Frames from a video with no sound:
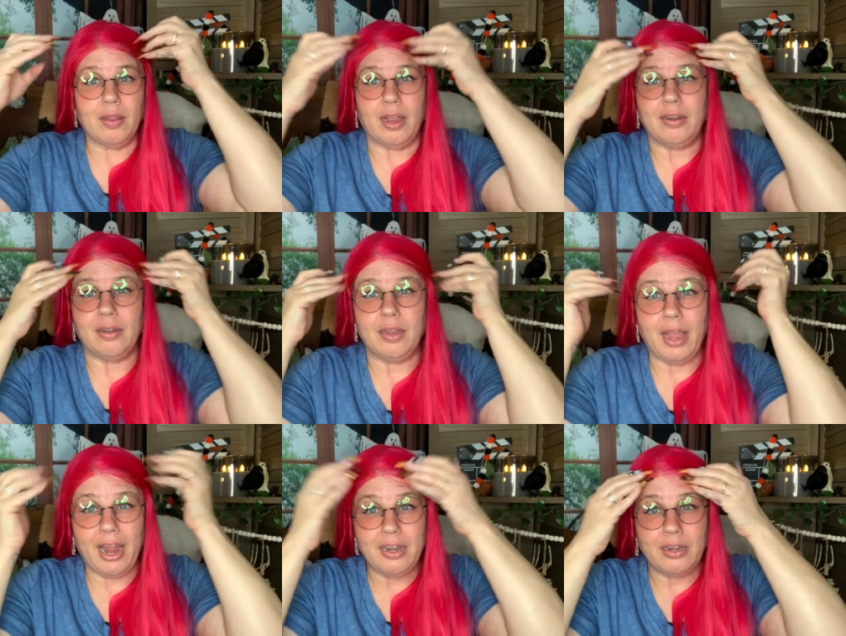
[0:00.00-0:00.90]
I
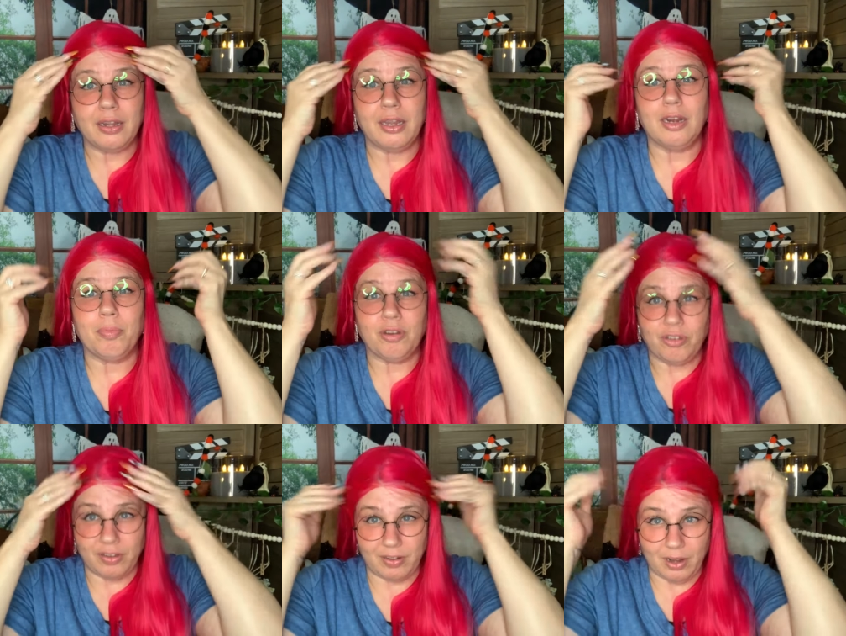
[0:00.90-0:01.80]
had to delete a bunch
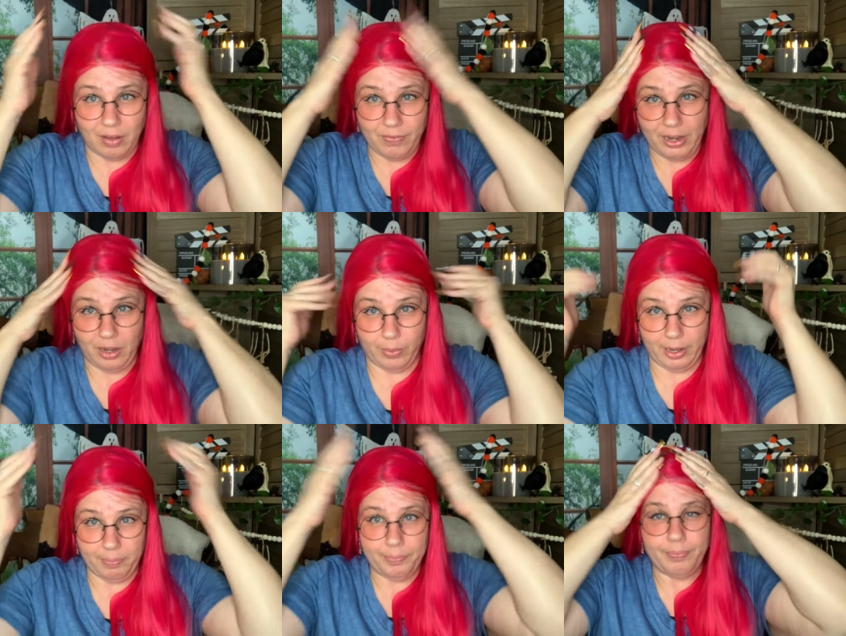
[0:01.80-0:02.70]
of stuff.
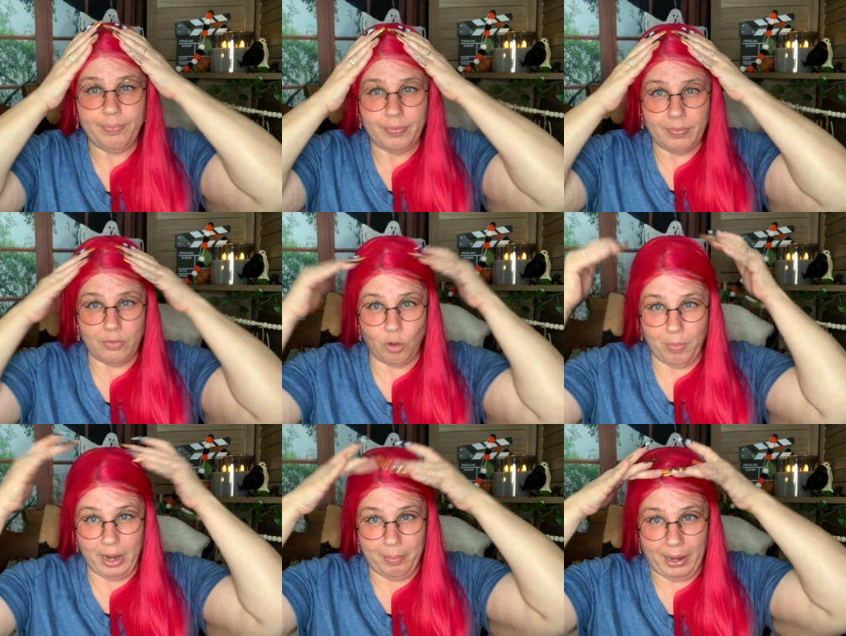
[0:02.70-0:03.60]
Anyway, don't
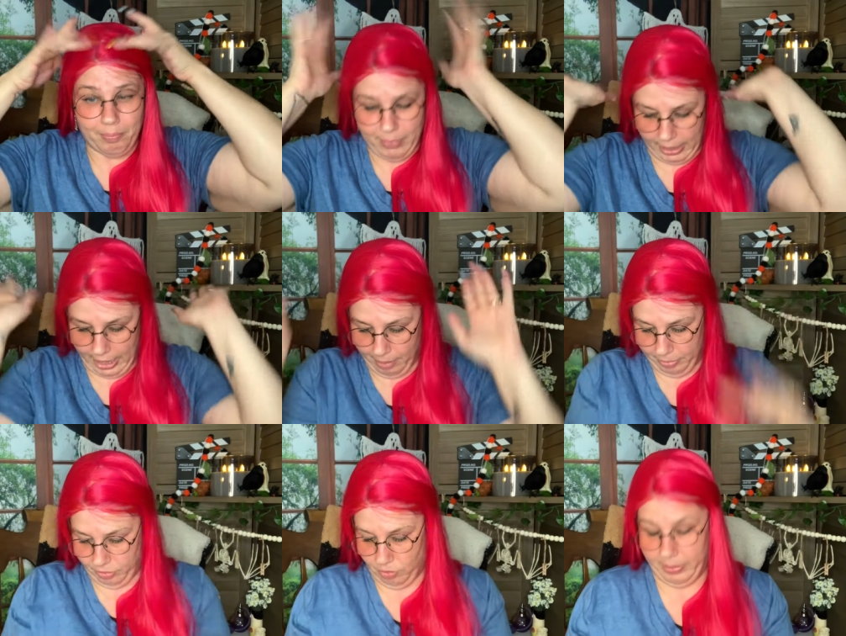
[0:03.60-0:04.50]
mind my cap
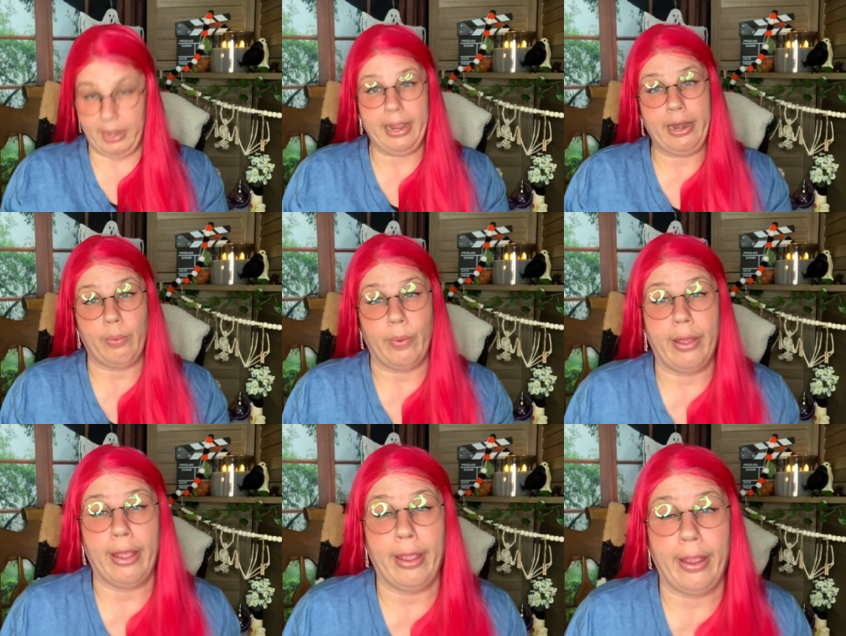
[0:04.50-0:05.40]
is going back.
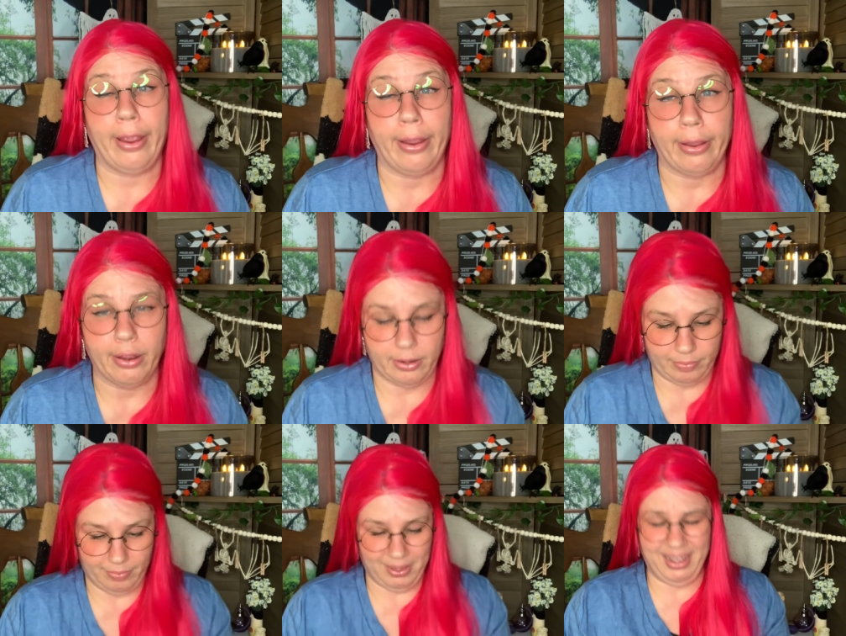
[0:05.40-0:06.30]
Anyway,
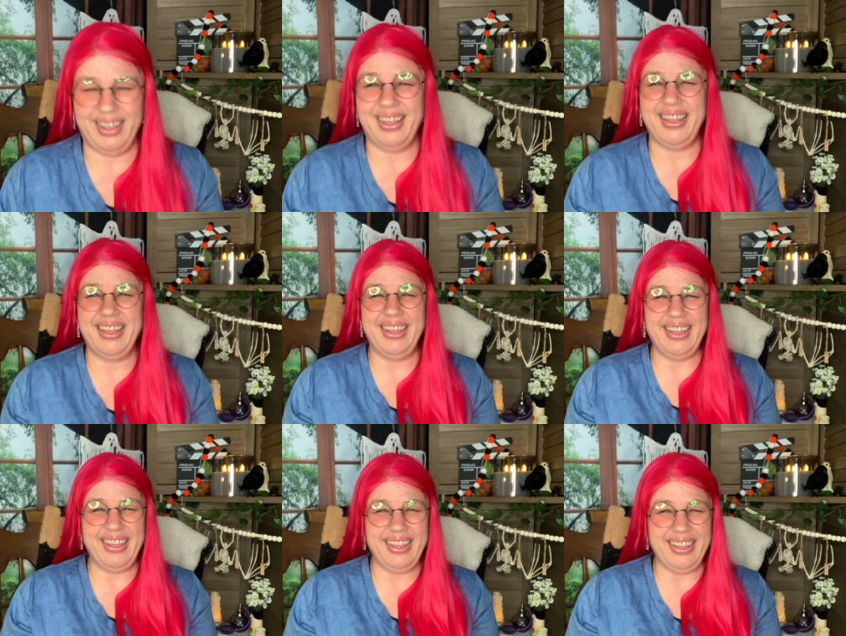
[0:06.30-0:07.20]

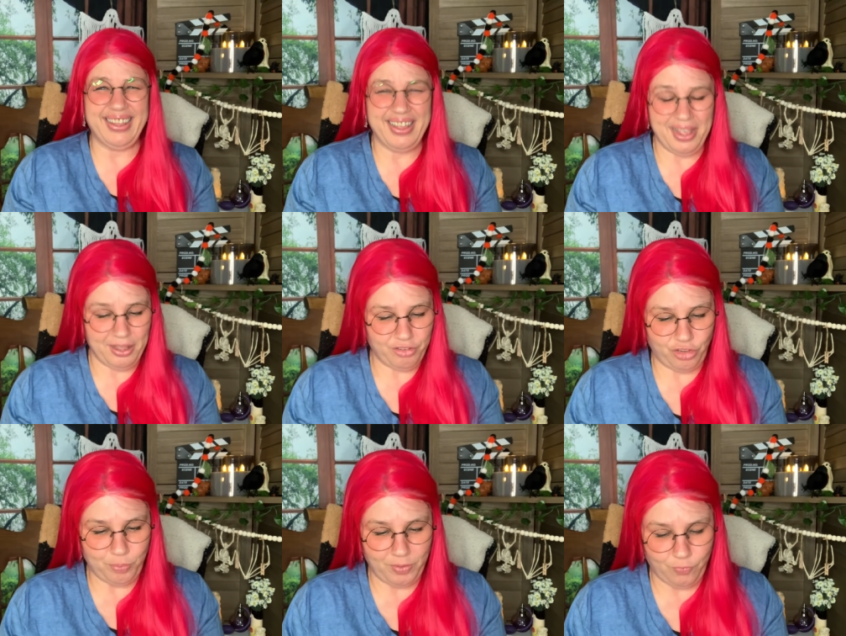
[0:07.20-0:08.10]

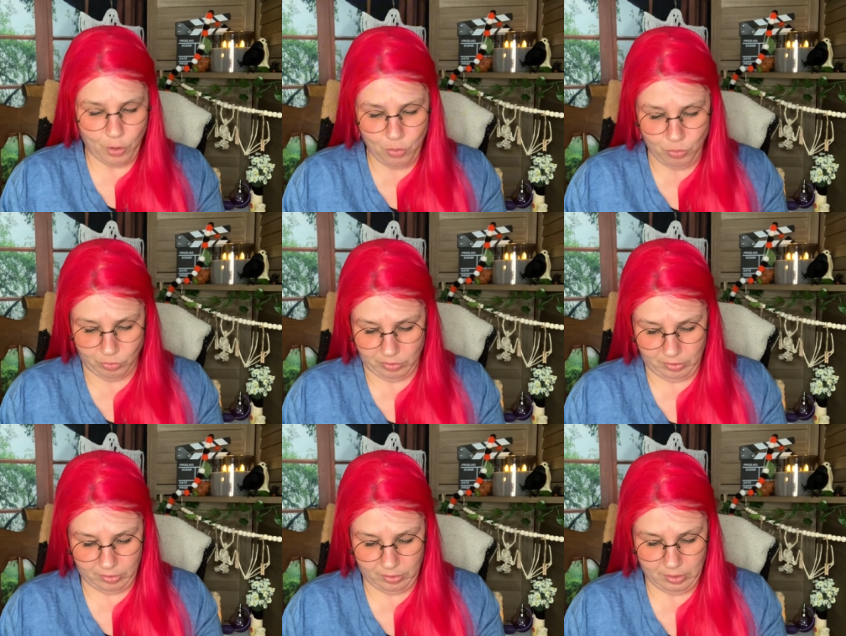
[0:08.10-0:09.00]
stupid
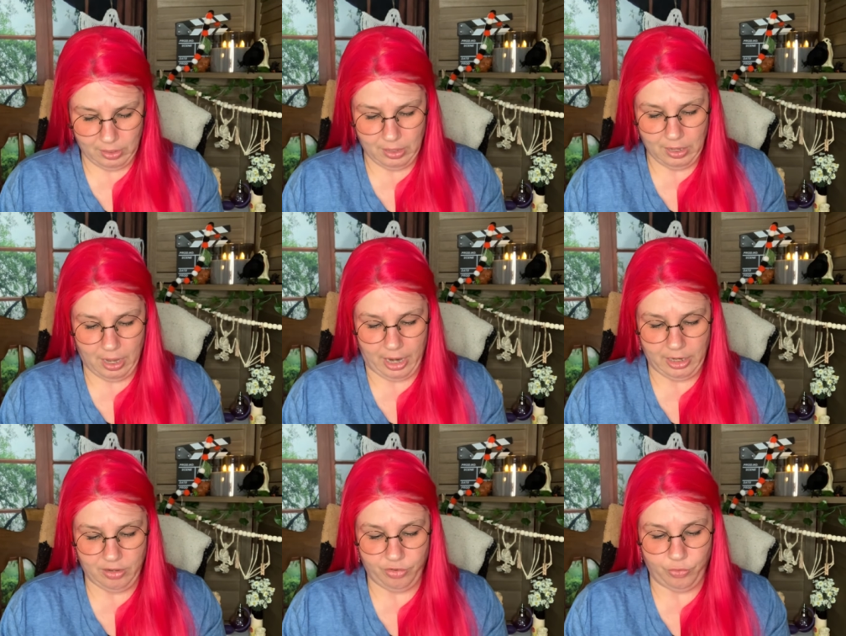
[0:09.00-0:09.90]
phones. I
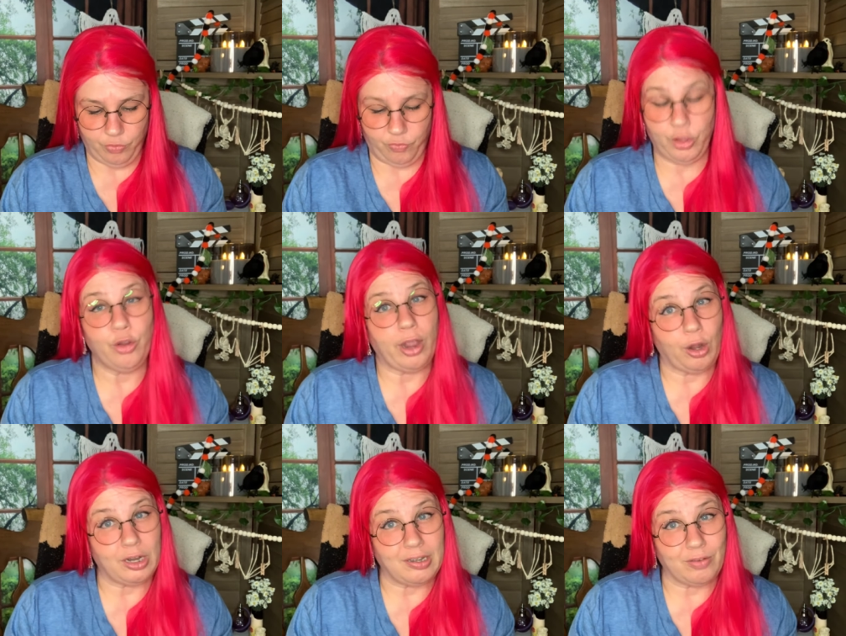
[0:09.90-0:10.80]
need to figure
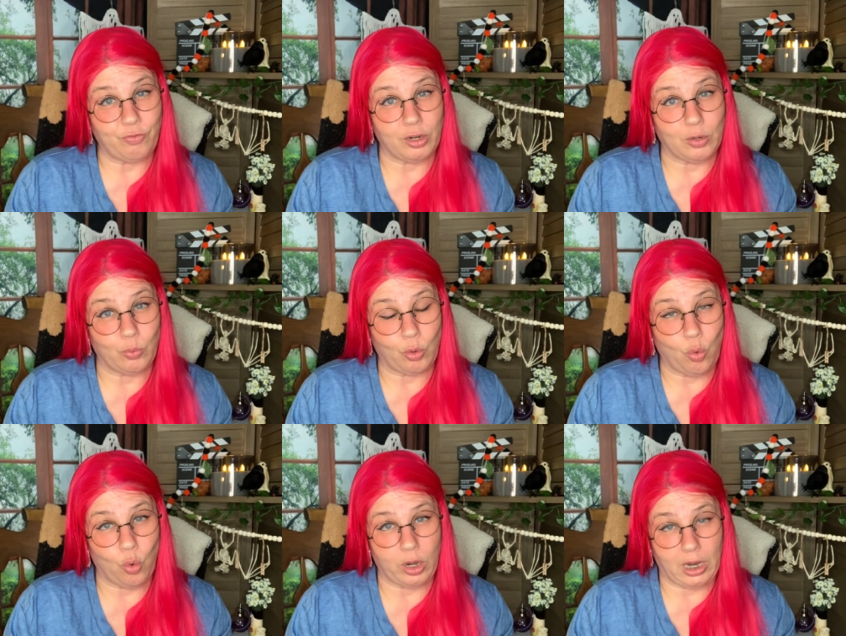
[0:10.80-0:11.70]
out a different
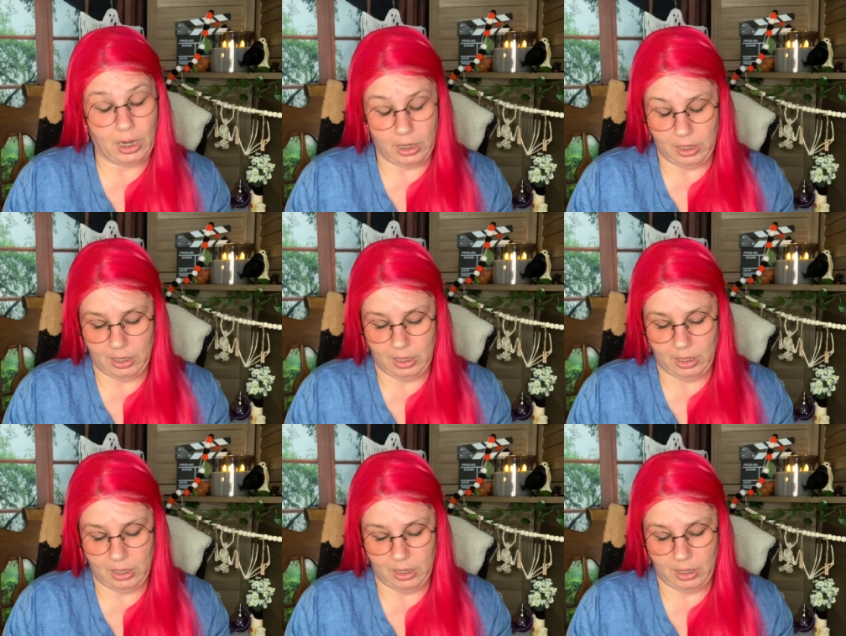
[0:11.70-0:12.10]
recording